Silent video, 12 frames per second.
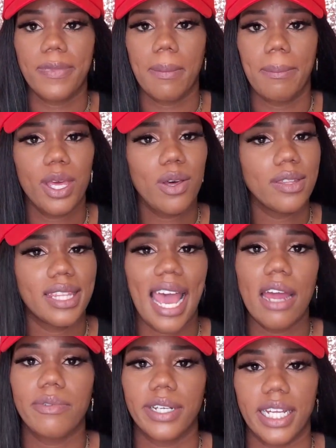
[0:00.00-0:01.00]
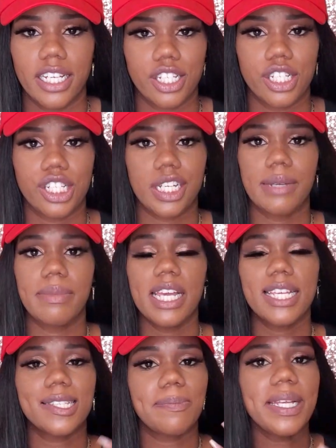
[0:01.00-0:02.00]
Build that relationship,
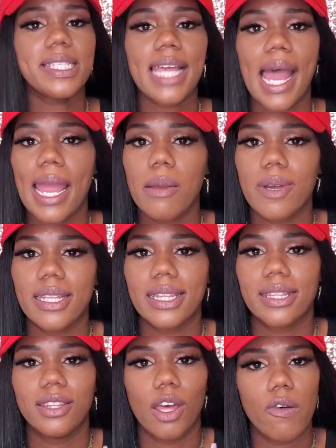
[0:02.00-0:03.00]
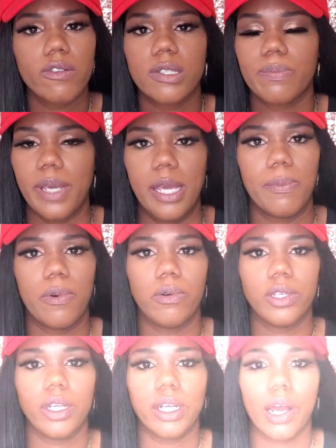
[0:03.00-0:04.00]
spend time with those people.
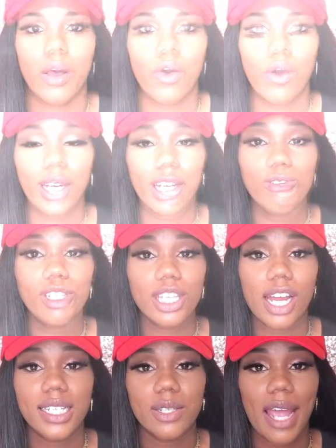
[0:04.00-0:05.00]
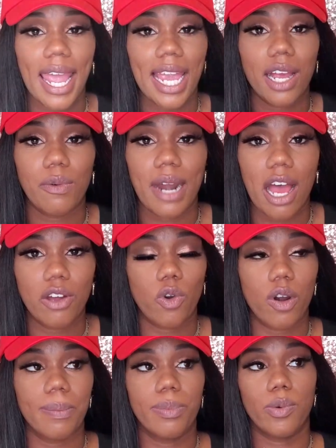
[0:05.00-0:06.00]
When you start to hang around
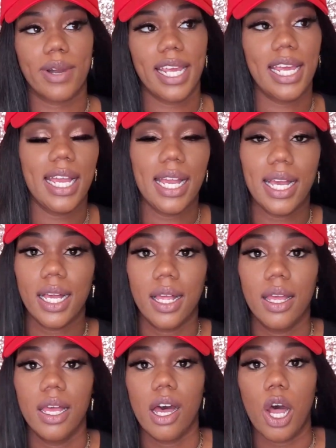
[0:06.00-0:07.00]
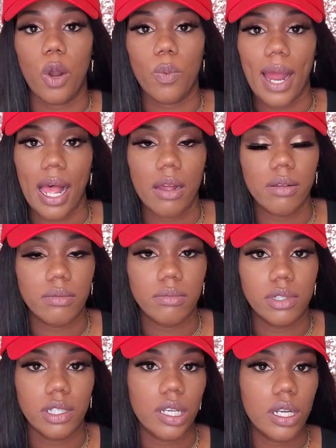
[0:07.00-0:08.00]
or bring
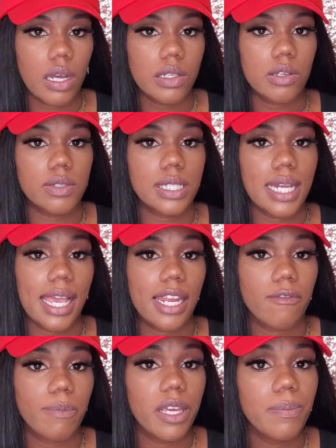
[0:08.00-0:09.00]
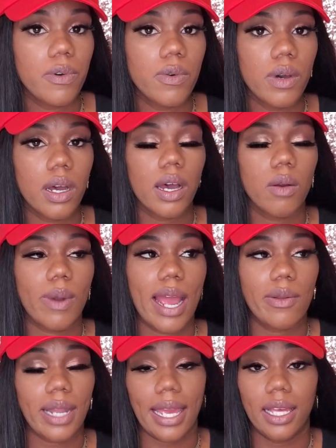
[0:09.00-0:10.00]
around those negative people
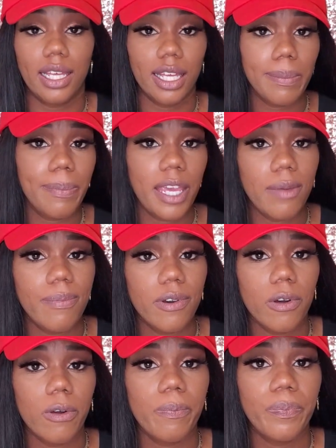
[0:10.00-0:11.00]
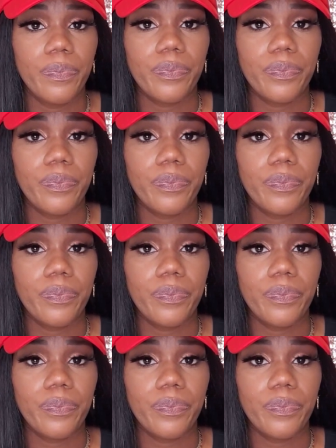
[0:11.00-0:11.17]
around like good people,